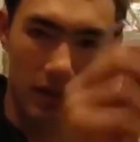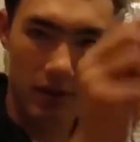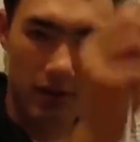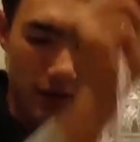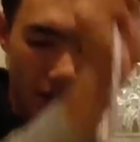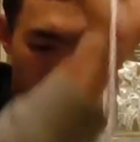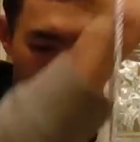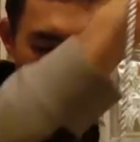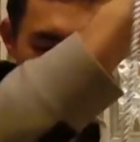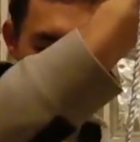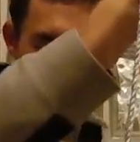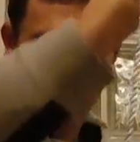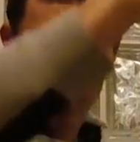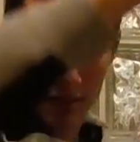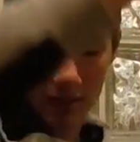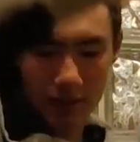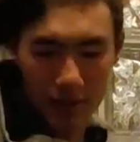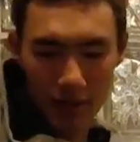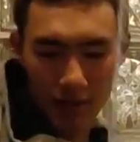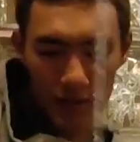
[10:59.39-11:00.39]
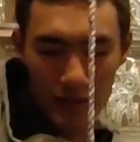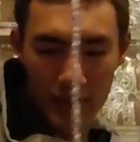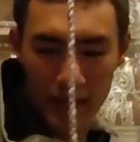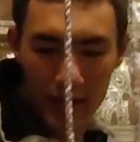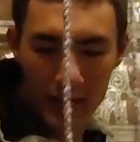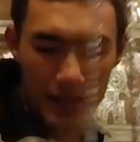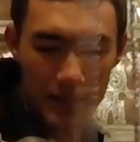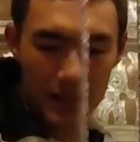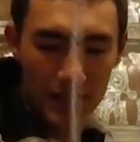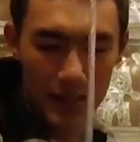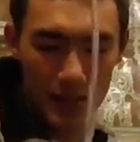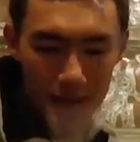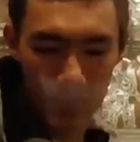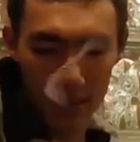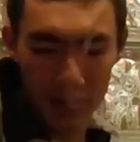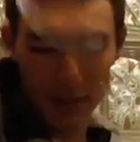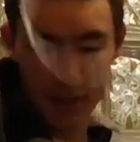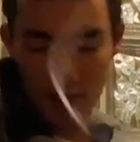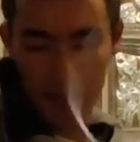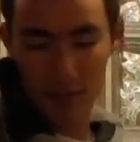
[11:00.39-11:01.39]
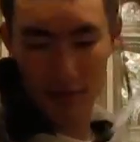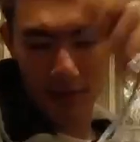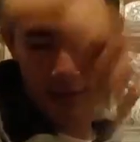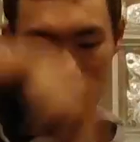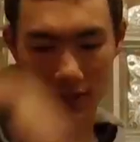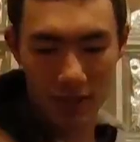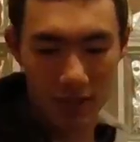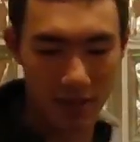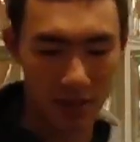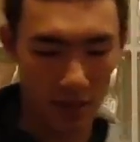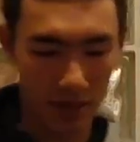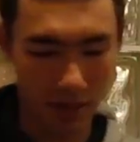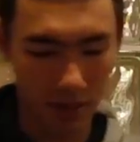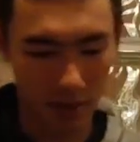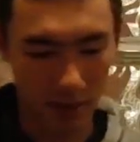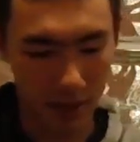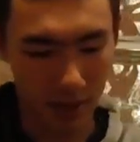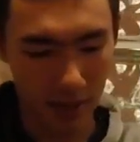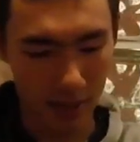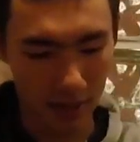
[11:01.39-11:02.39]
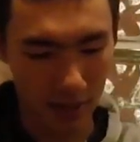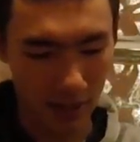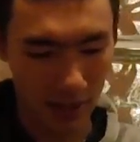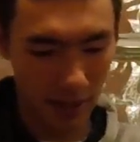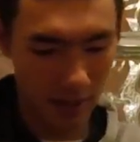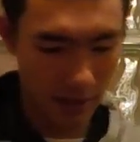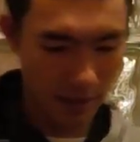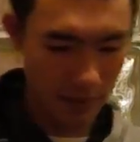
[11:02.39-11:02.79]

around here. Stuff's out of season, just not in our area.